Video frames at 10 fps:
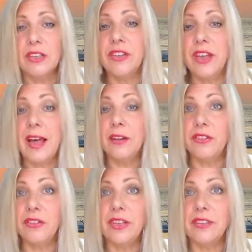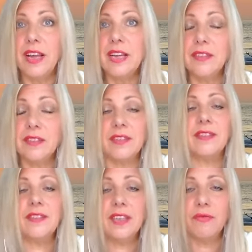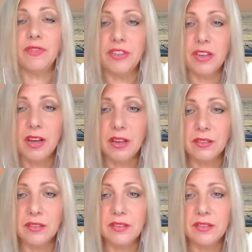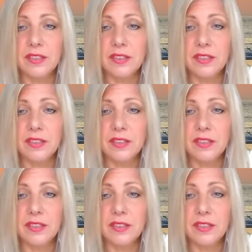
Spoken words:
to hand to the attendant in return.